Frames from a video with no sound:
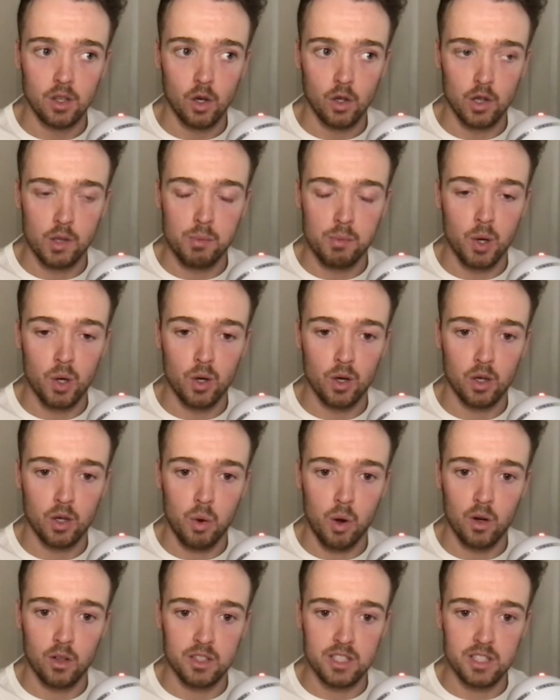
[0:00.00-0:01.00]
poorer
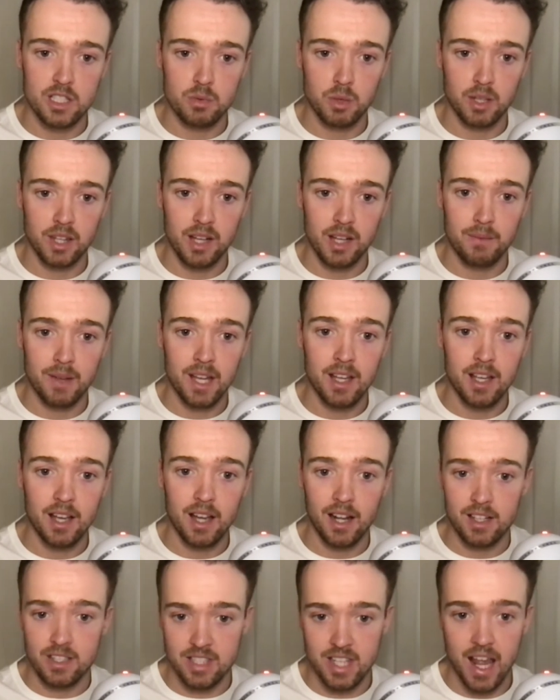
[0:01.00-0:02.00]
qualities within me.
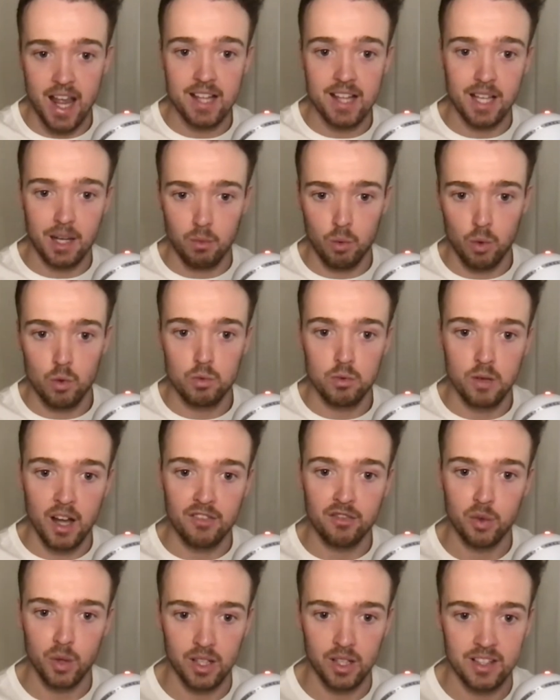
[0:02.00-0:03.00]
Instead, I will live
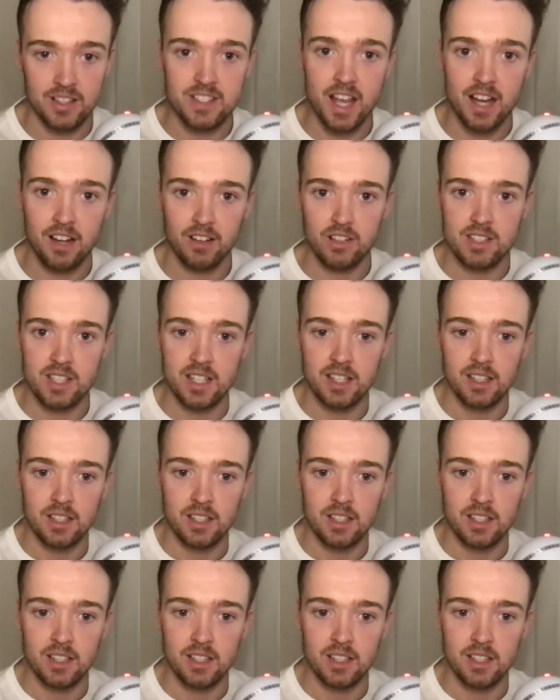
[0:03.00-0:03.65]
with integrity.